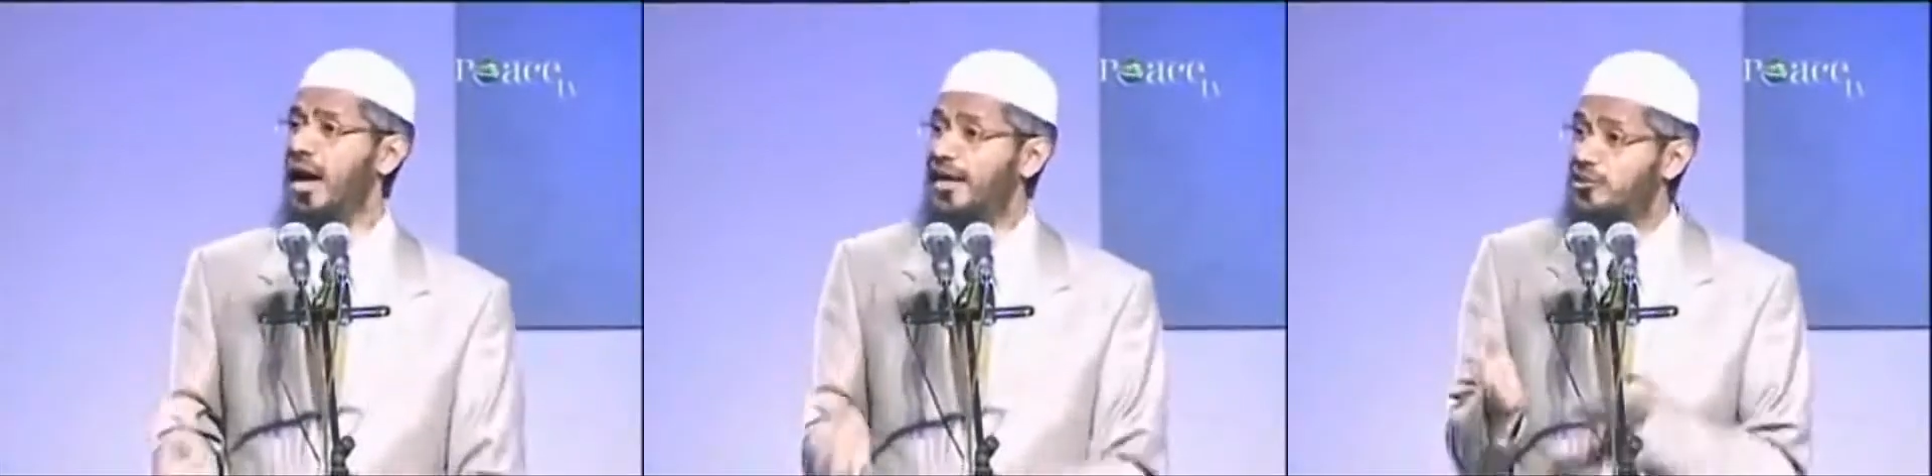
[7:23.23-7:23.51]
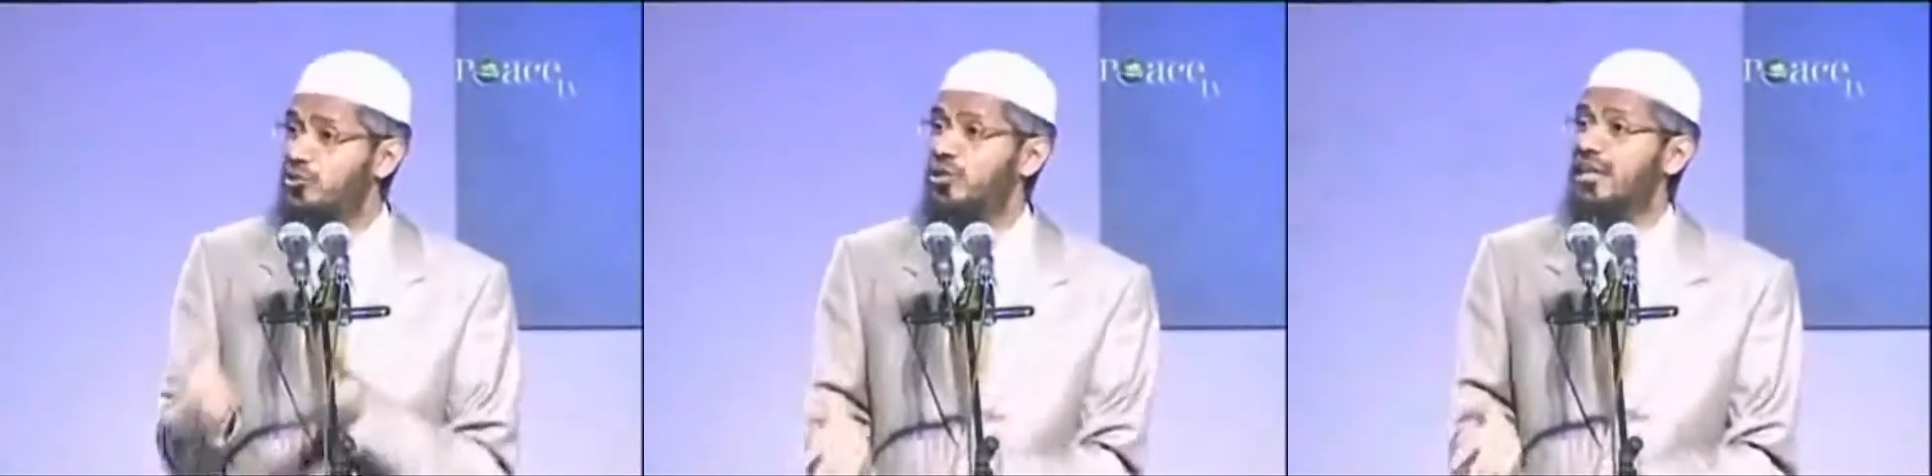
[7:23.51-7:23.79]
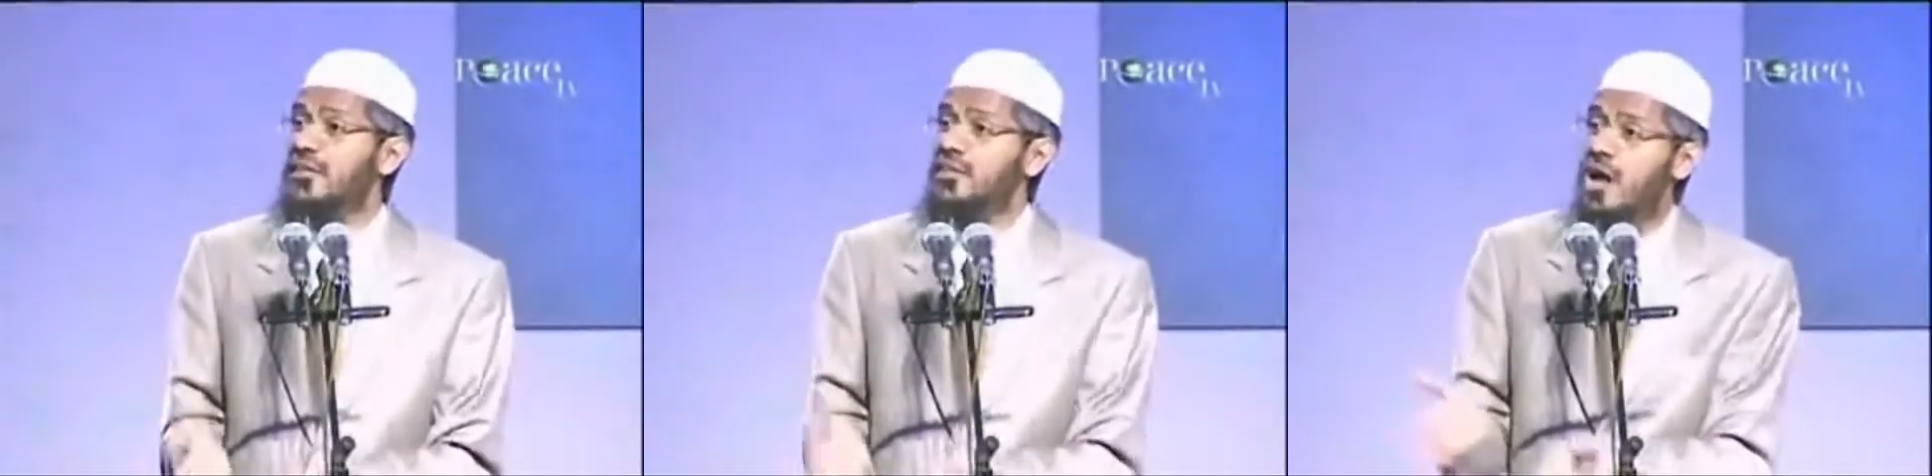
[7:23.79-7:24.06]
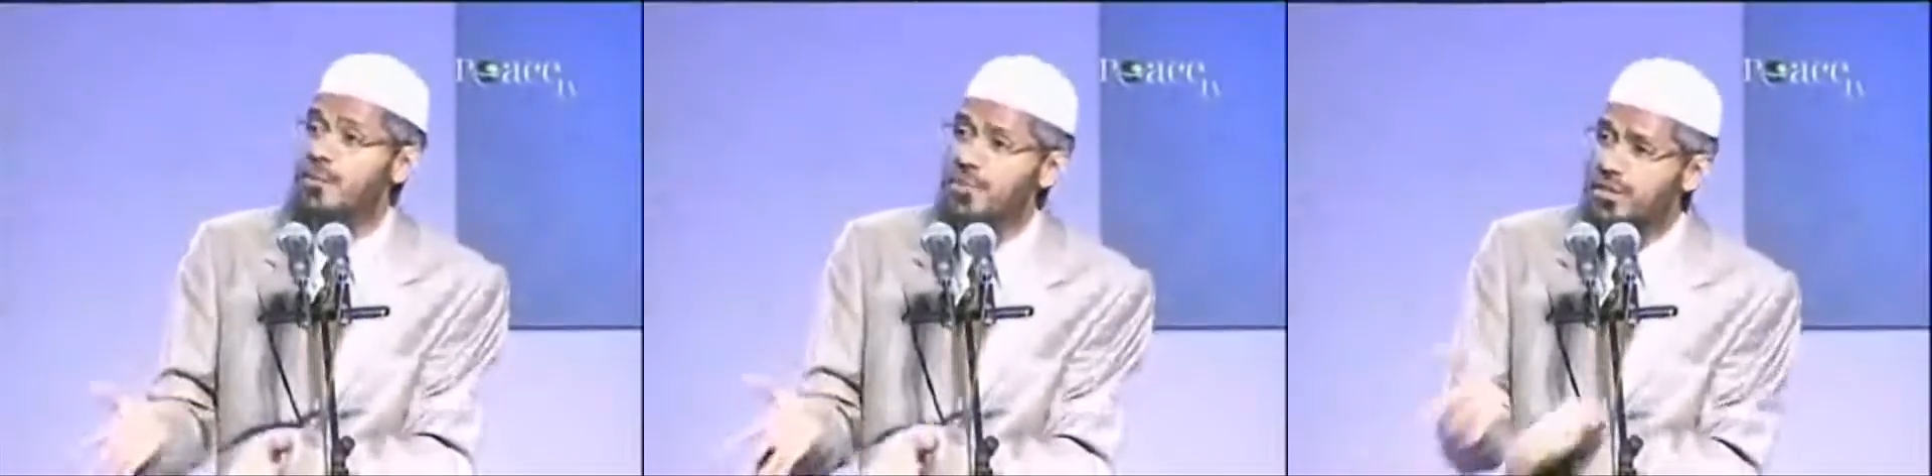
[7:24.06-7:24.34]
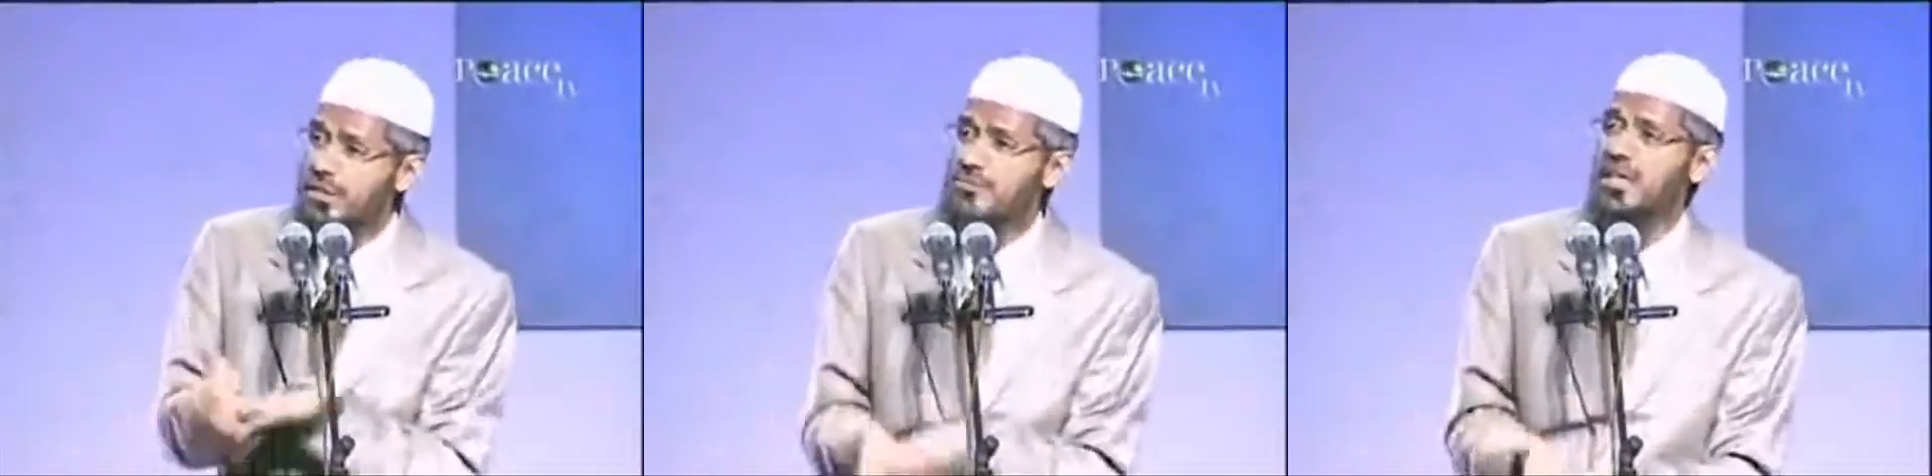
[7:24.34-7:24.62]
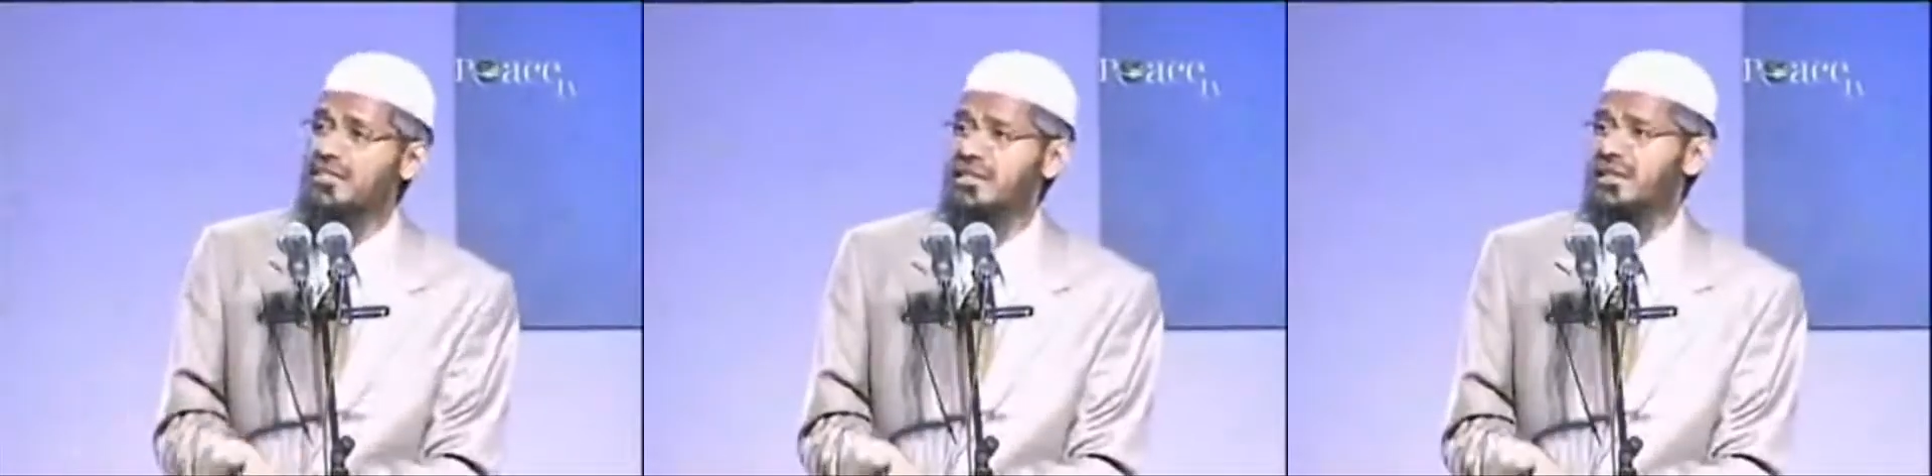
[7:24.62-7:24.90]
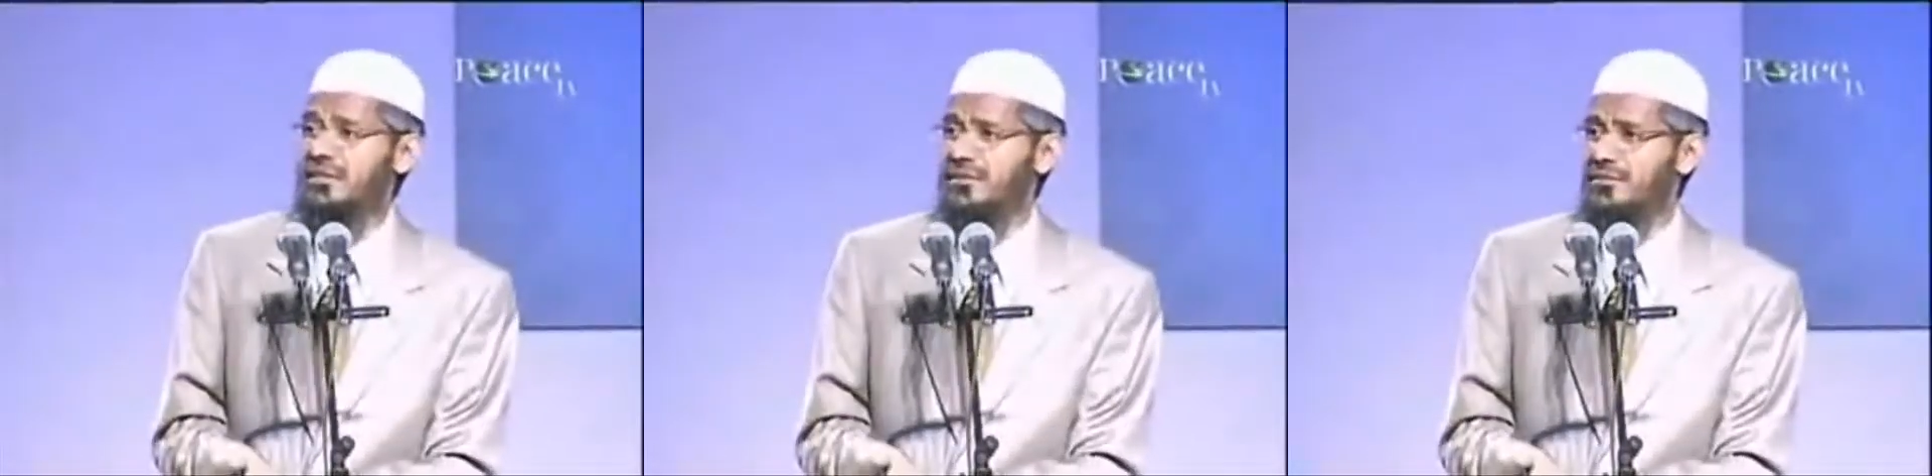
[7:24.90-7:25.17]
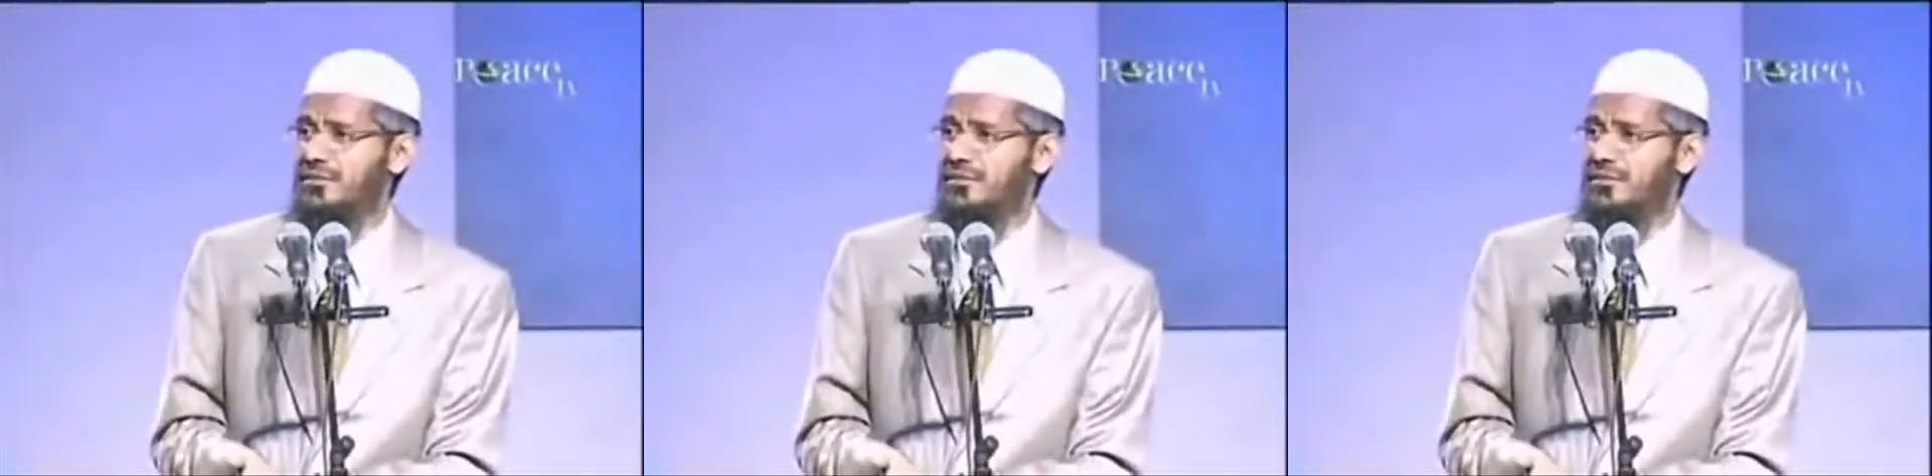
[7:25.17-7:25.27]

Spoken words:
And today the non-Muslims are saying,